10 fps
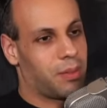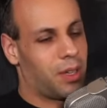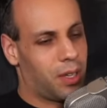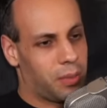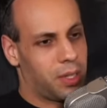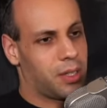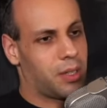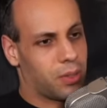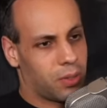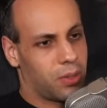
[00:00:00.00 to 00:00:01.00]
Maybe
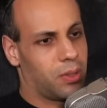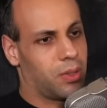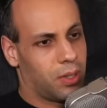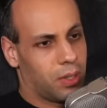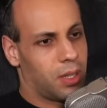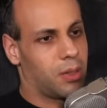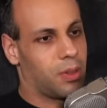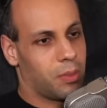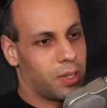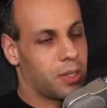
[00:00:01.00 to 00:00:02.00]
another 3
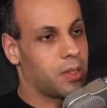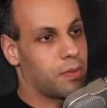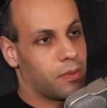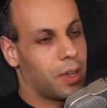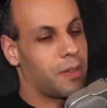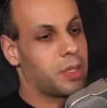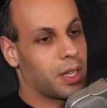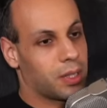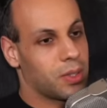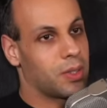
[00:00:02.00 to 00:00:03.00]
minutes and 5
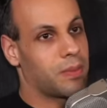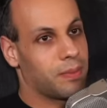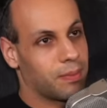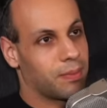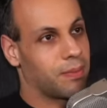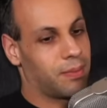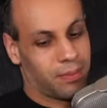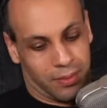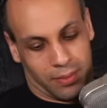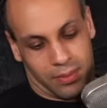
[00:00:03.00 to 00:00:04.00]
seconds.
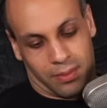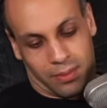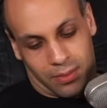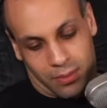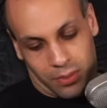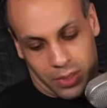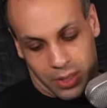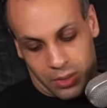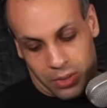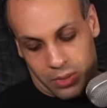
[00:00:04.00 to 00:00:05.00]
We
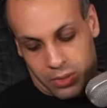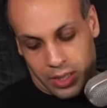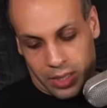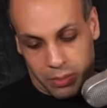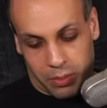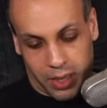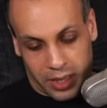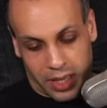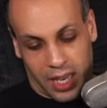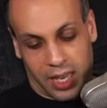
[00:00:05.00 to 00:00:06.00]
literally do nothing but pet the
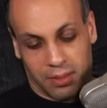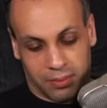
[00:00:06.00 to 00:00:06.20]
cat.